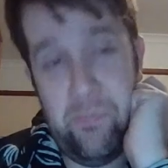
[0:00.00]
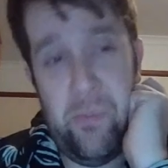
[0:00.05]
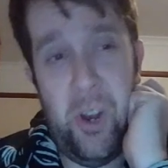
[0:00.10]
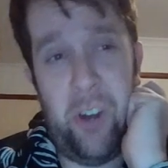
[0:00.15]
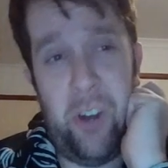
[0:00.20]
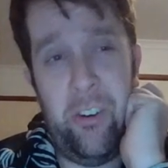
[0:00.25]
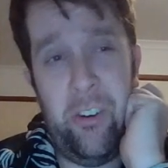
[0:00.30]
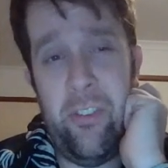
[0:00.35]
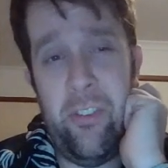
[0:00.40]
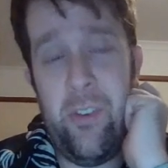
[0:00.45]

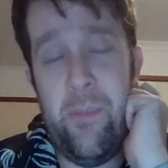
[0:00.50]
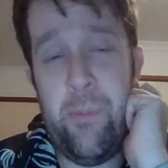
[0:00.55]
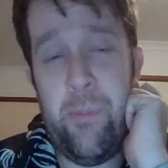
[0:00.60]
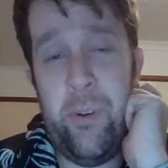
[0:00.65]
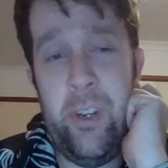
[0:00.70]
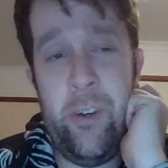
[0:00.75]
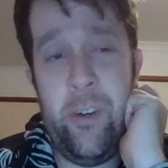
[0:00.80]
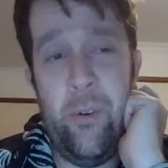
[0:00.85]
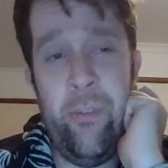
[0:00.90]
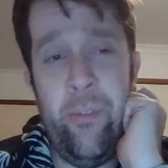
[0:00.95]
honestly pretty
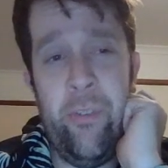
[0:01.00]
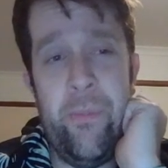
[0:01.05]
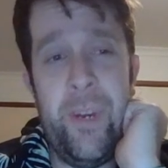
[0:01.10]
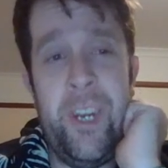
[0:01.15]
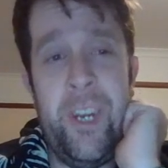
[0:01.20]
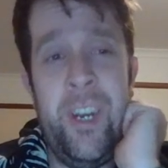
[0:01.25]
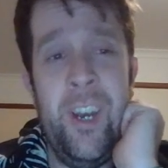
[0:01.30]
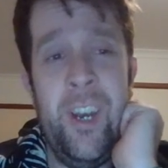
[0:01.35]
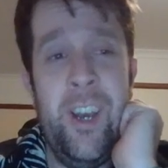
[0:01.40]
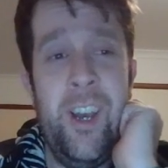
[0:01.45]
cool for
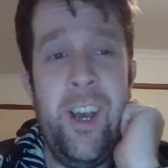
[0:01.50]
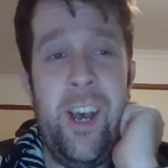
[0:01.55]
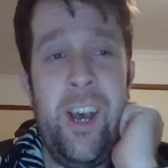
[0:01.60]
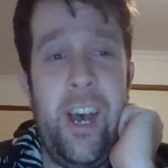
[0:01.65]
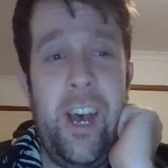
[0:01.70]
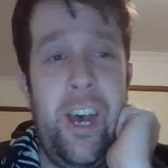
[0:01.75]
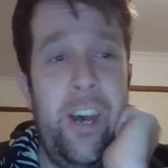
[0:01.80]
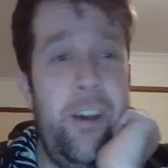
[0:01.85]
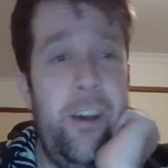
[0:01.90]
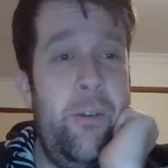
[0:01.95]
me.
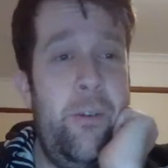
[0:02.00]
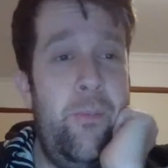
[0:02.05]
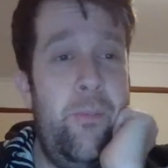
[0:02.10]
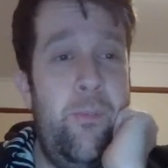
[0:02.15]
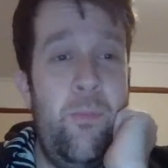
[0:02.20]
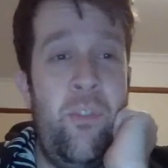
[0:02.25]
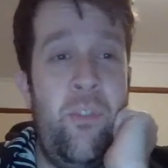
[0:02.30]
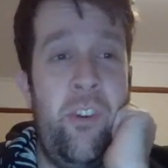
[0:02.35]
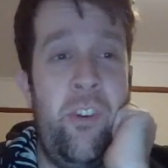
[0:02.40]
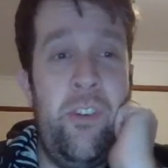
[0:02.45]
Um,
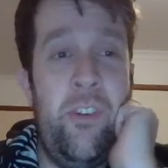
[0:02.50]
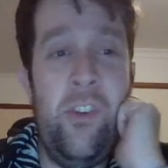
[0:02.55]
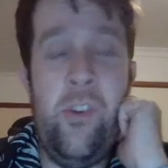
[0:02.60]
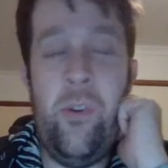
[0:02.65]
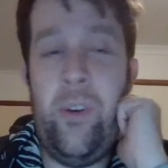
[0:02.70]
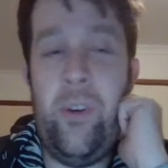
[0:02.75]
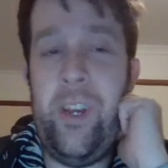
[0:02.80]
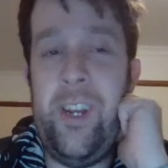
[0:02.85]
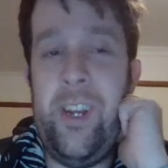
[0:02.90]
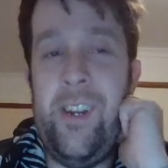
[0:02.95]
so
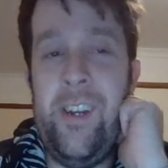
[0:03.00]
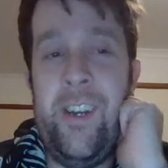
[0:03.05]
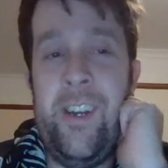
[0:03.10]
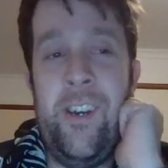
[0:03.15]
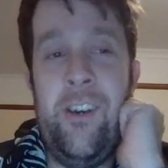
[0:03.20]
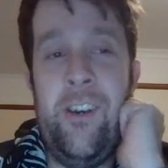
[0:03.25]
you're getting a